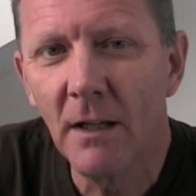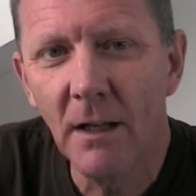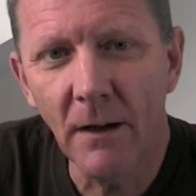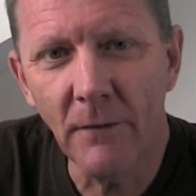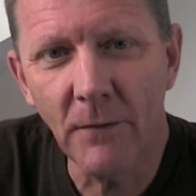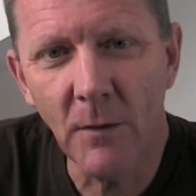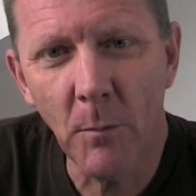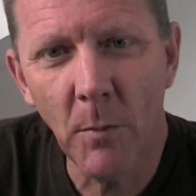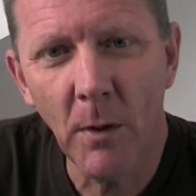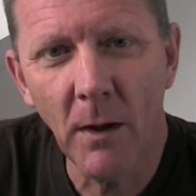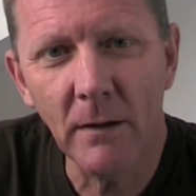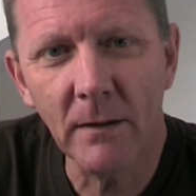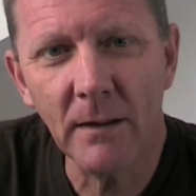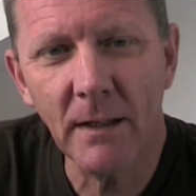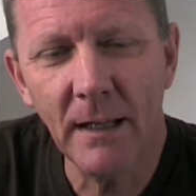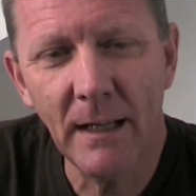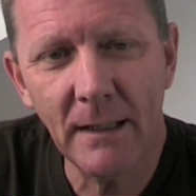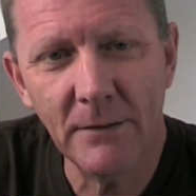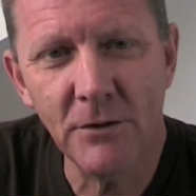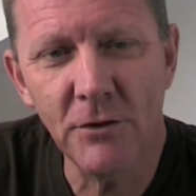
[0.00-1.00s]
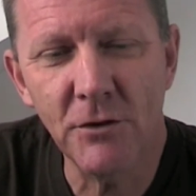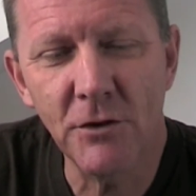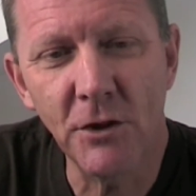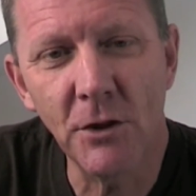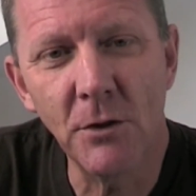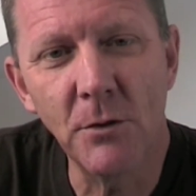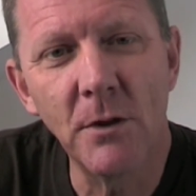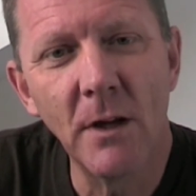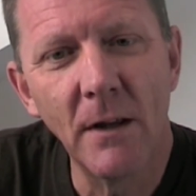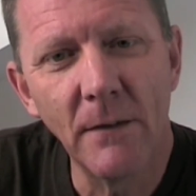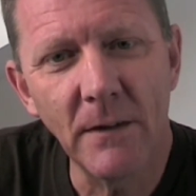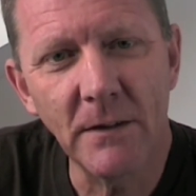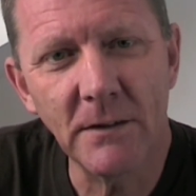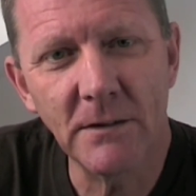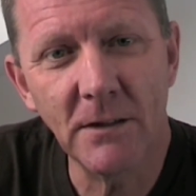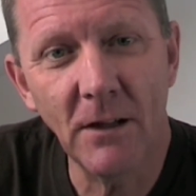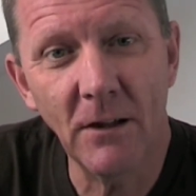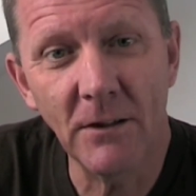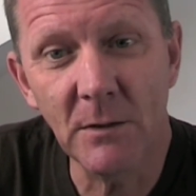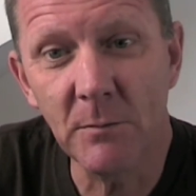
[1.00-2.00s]
of the punk attitude that
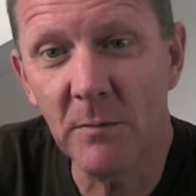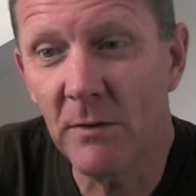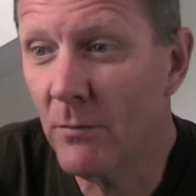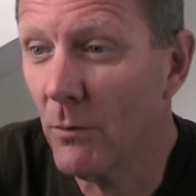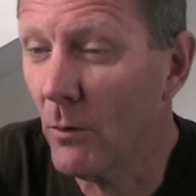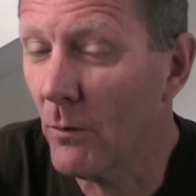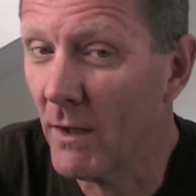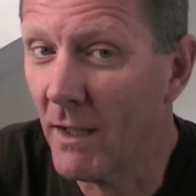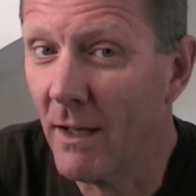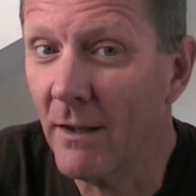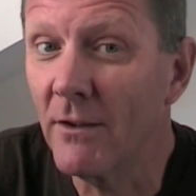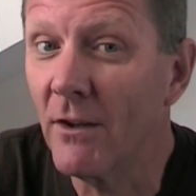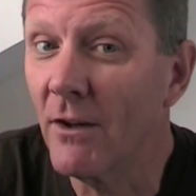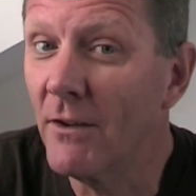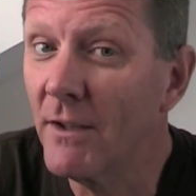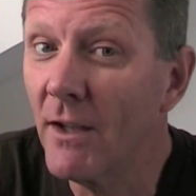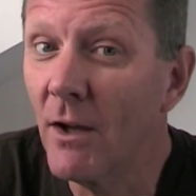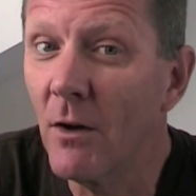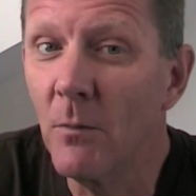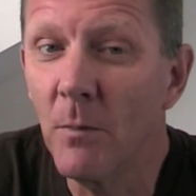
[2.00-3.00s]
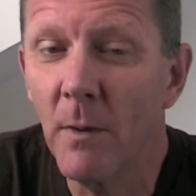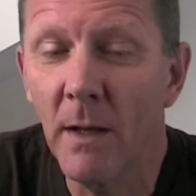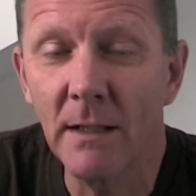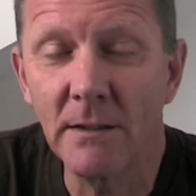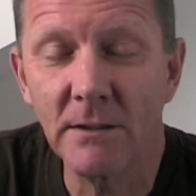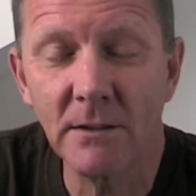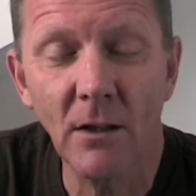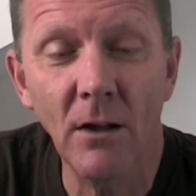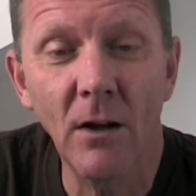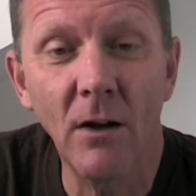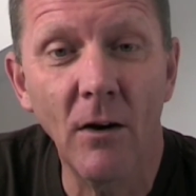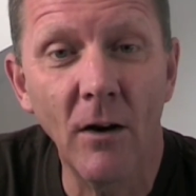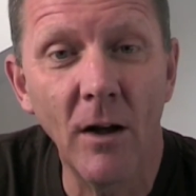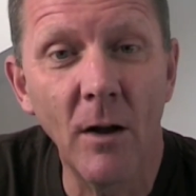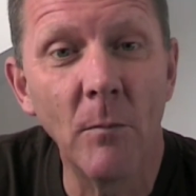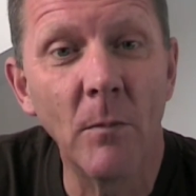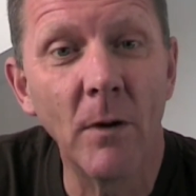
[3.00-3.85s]
started before that. And I know bands like Iron